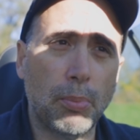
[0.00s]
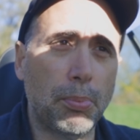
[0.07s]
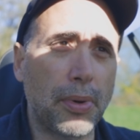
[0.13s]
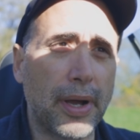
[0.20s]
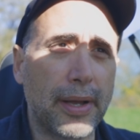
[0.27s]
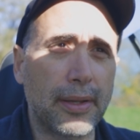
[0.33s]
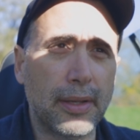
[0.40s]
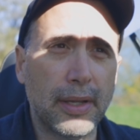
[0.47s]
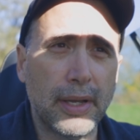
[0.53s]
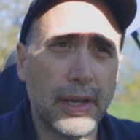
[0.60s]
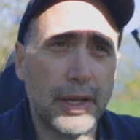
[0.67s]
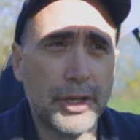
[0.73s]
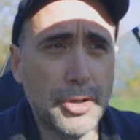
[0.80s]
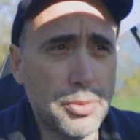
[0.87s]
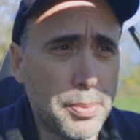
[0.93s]
but
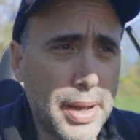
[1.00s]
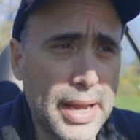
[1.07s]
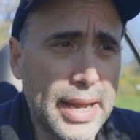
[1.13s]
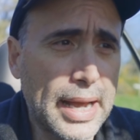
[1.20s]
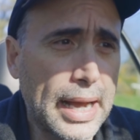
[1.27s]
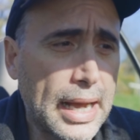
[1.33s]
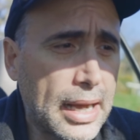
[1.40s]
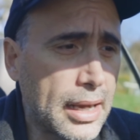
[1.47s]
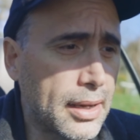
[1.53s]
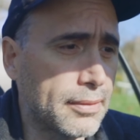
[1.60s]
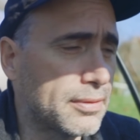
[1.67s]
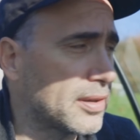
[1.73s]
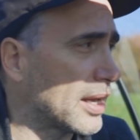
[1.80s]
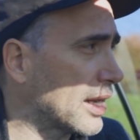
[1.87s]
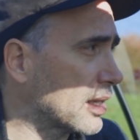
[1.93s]
you may
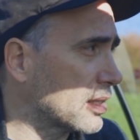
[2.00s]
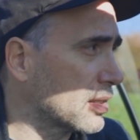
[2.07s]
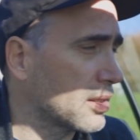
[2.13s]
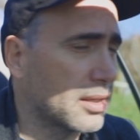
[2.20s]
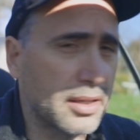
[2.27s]
have like